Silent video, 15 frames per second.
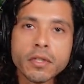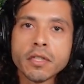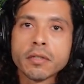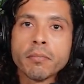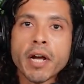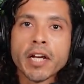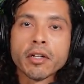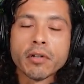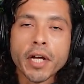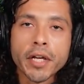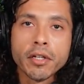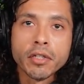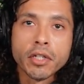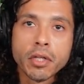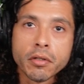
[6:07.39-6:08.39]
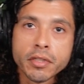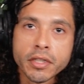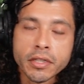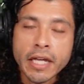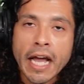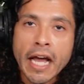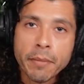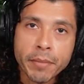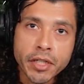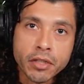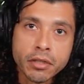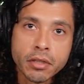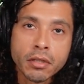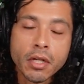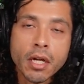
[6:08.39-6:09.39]
for this migraine, you know, it just
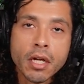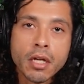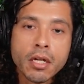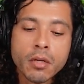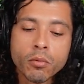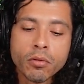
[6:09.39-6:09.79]
happens.